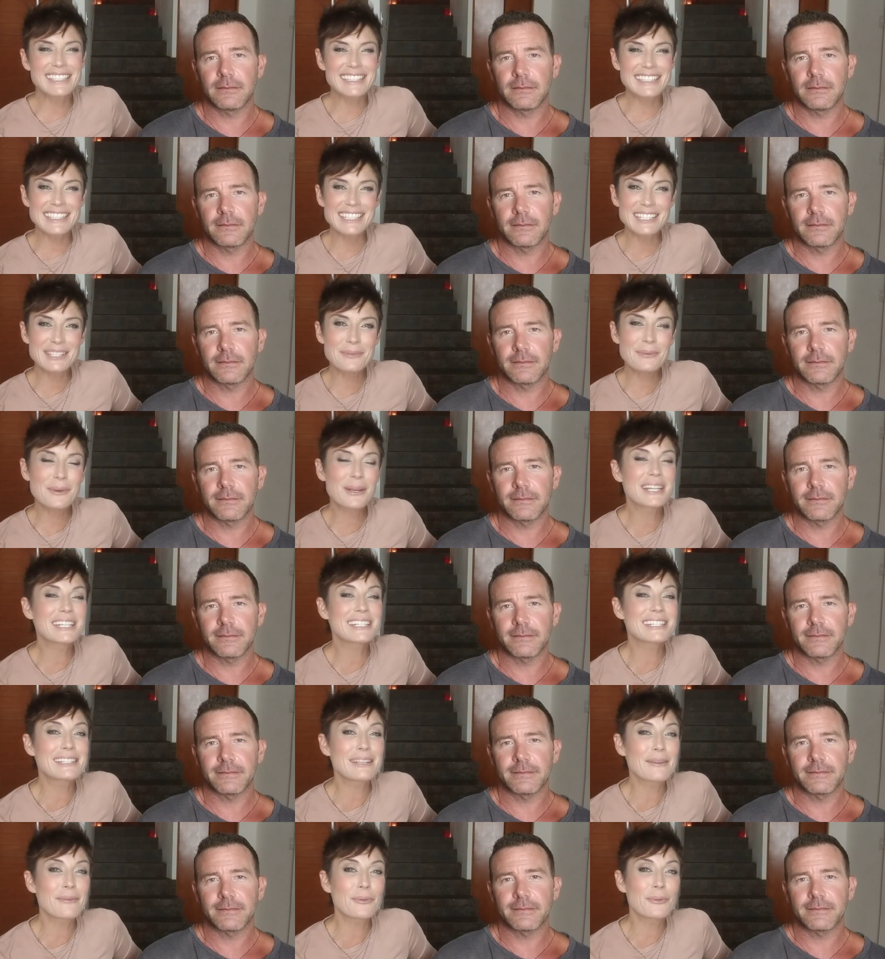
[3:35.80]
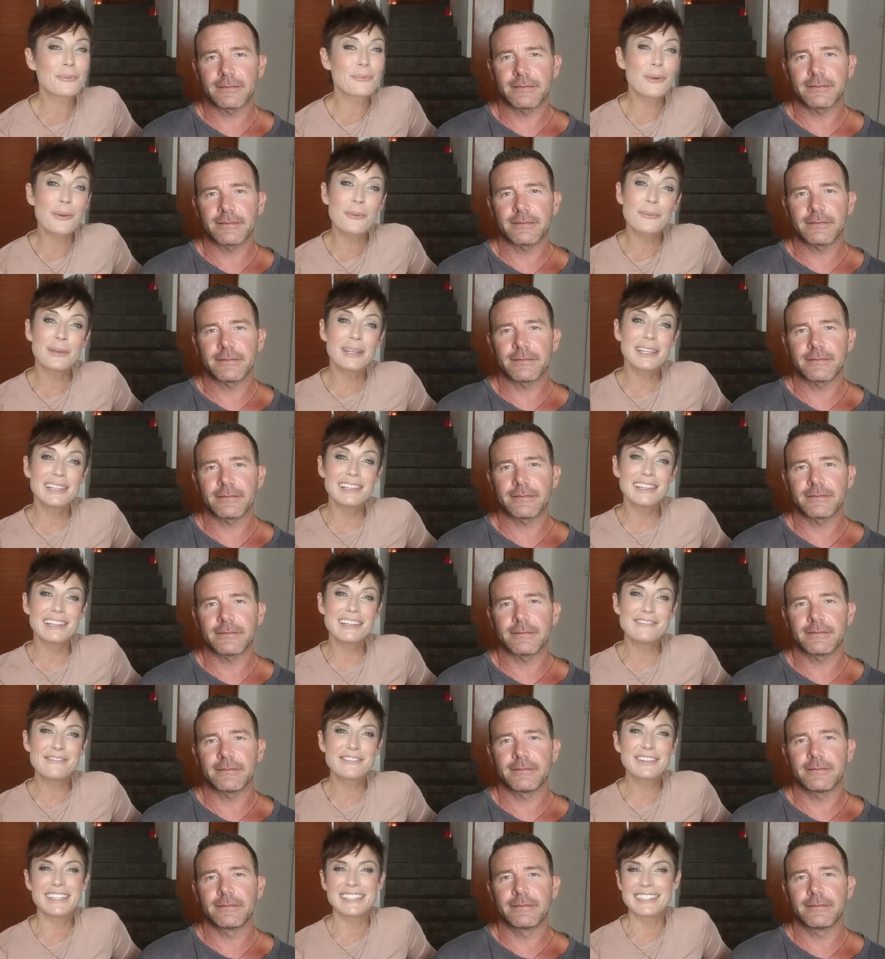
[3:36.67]
Speaker 1: this list, we're going to stick with where we
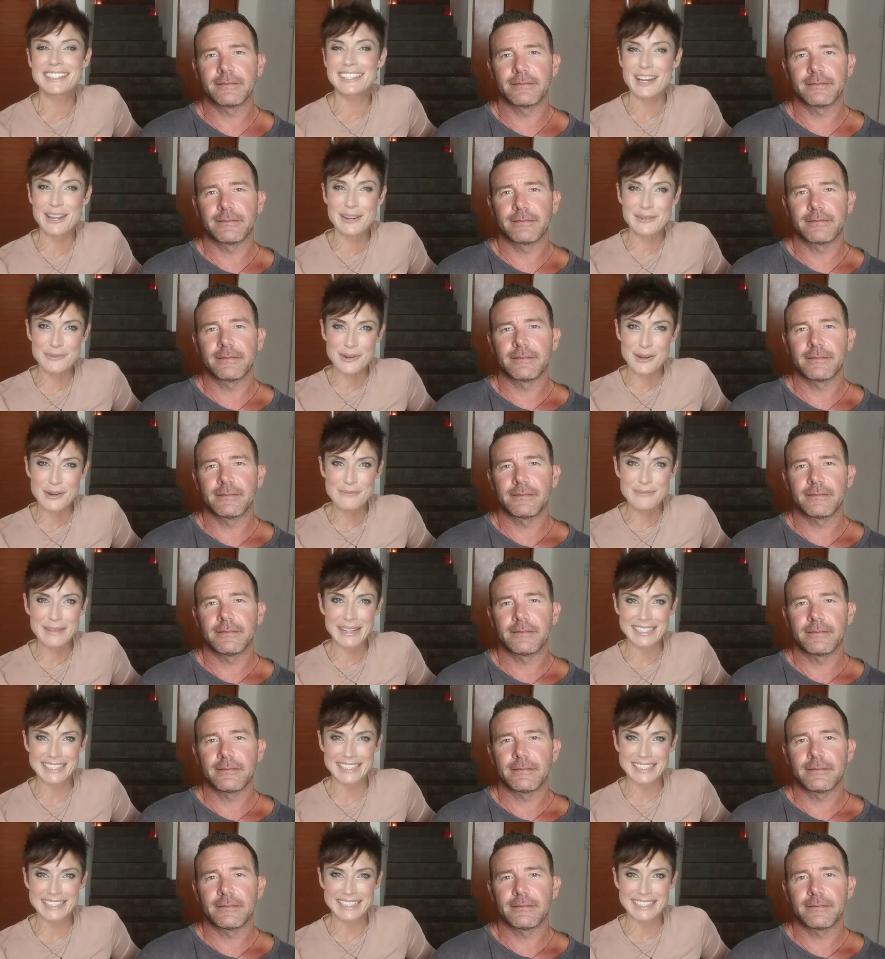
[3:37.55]
live, Quintana Roo,